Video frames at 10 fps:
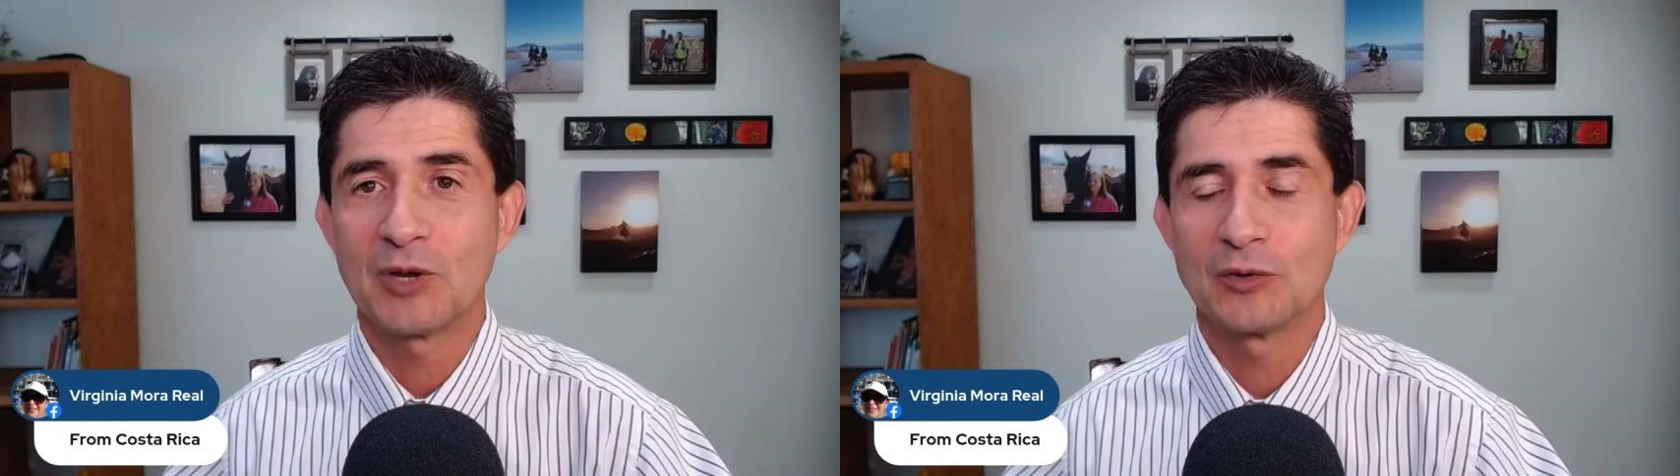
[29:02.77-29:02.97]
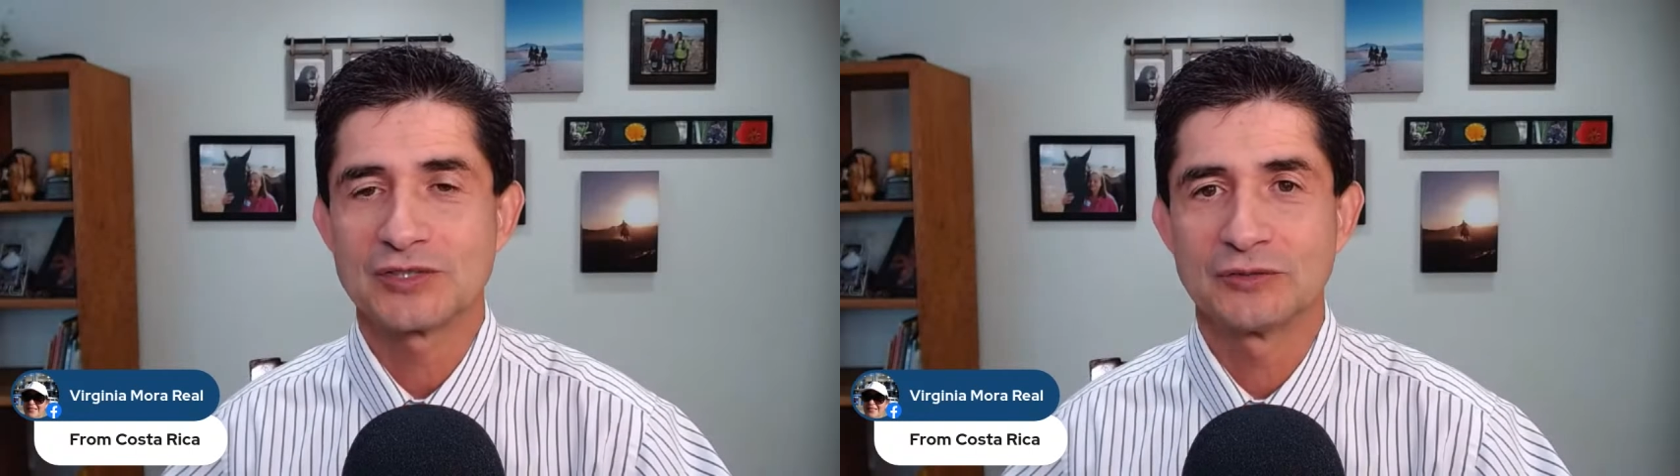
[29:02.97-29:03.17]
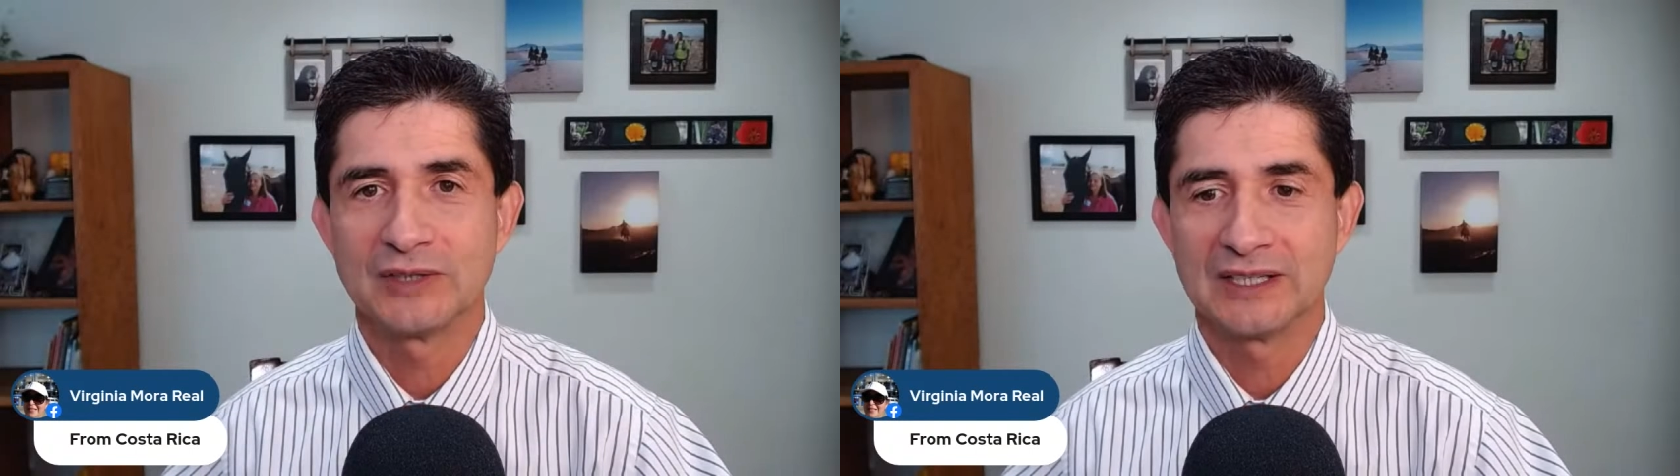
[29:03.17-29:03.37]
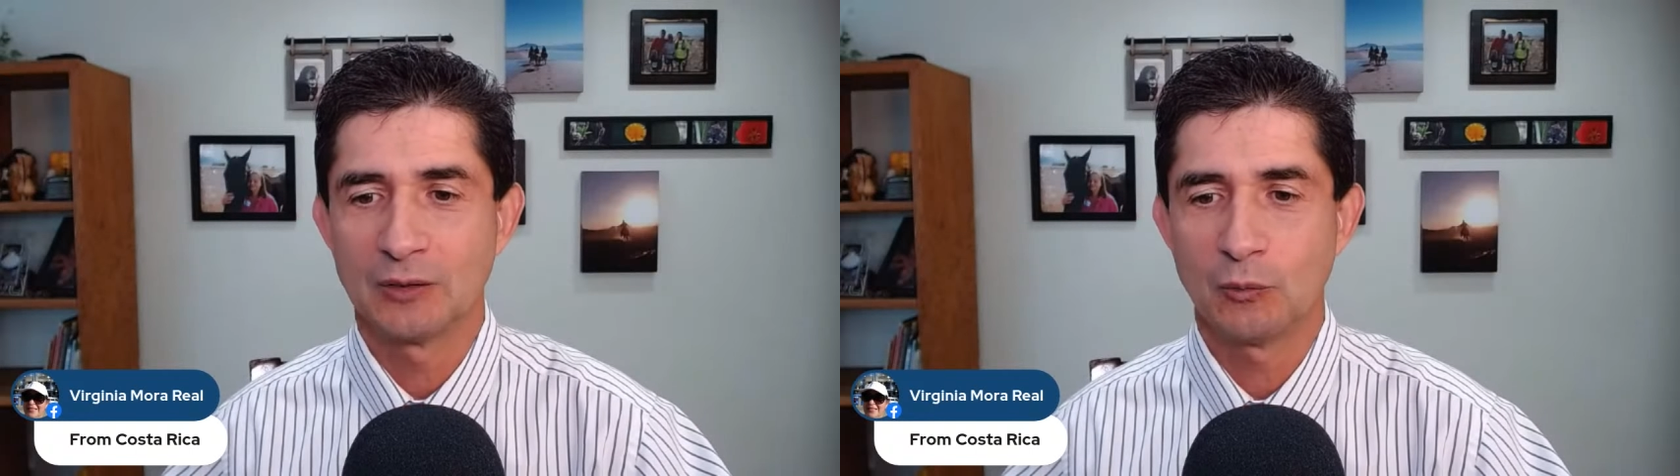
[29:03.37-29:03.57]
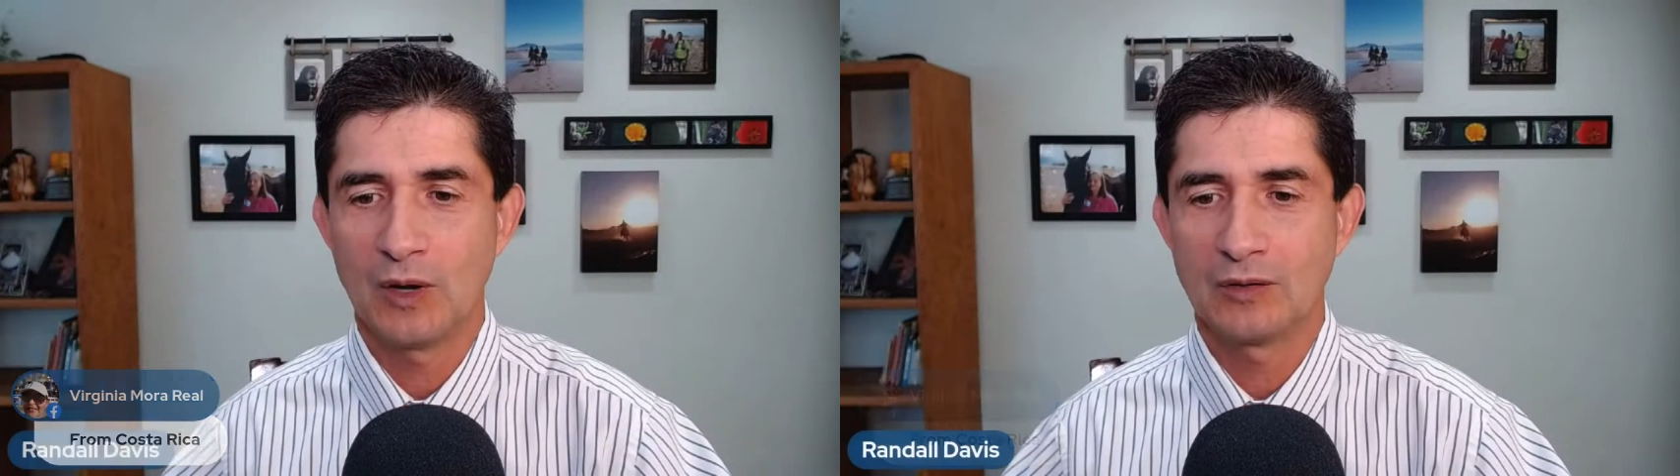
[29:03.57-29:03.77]
Costa
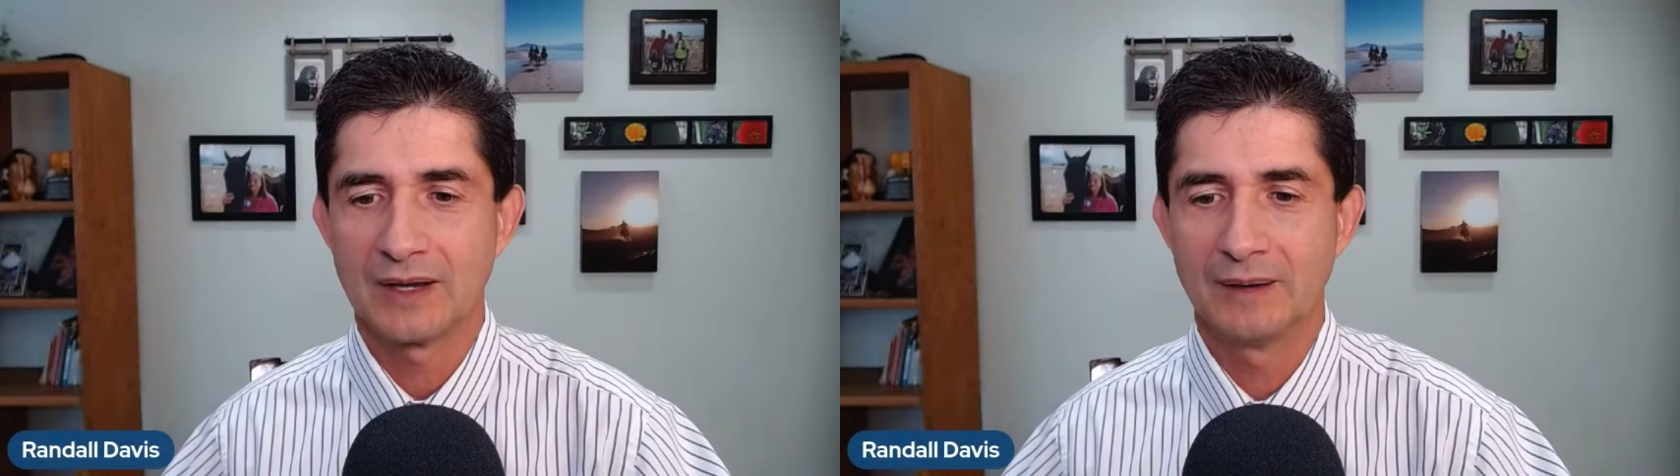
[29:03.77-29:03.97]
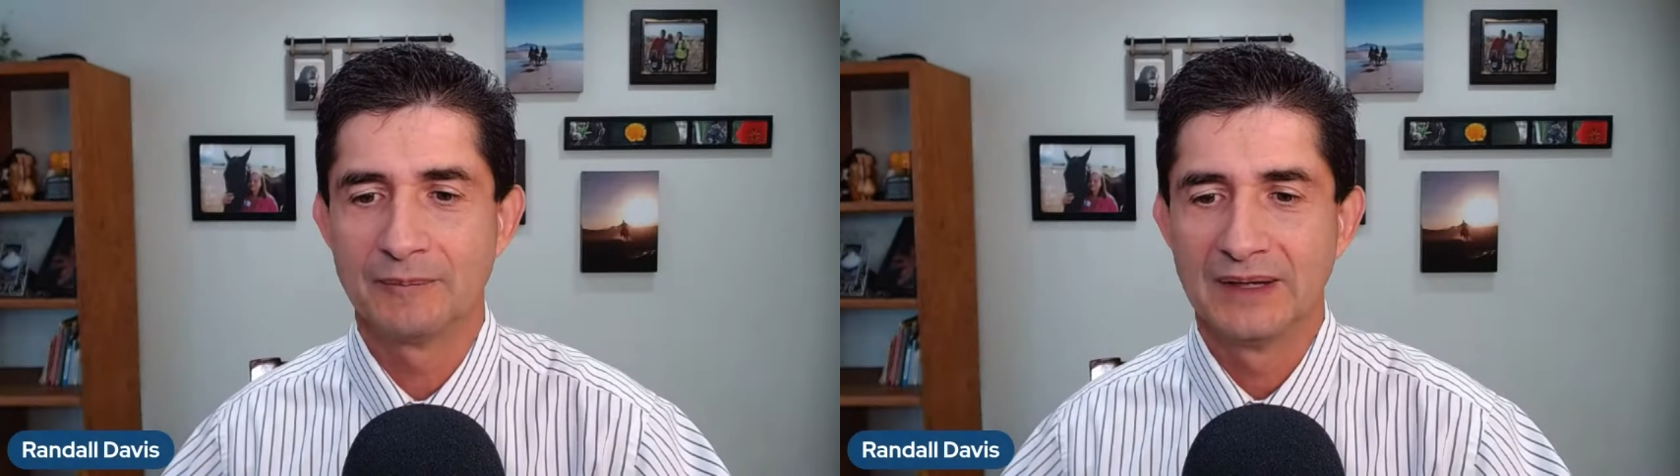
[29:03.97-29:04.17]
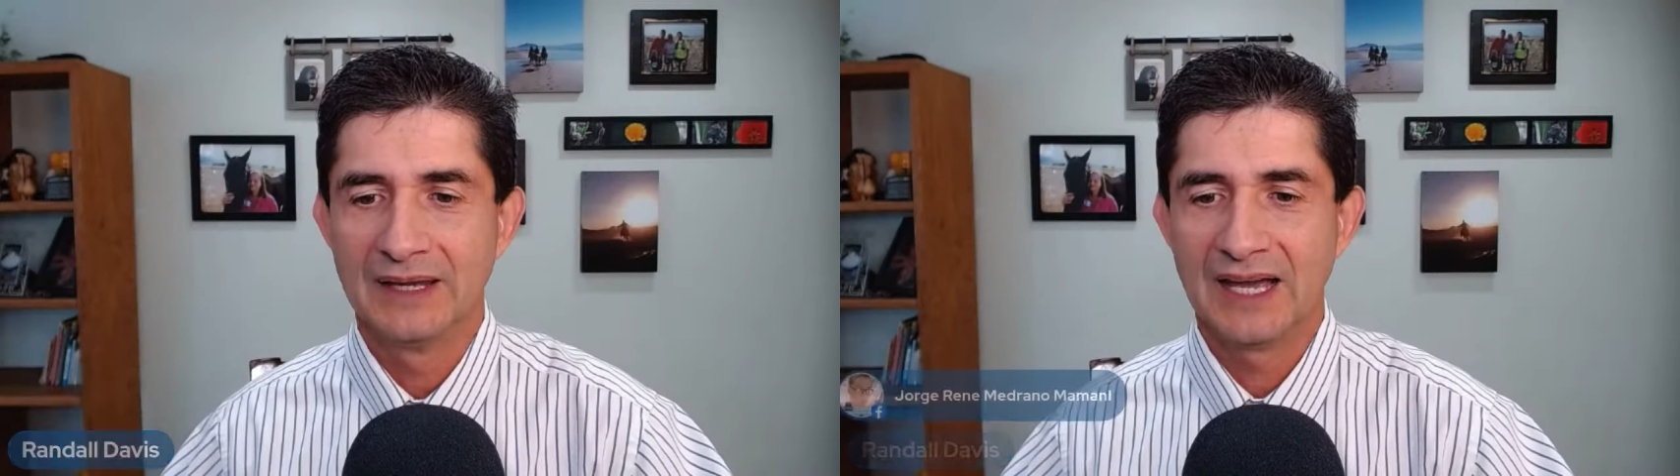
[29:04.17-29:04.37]
Rica. Welcome.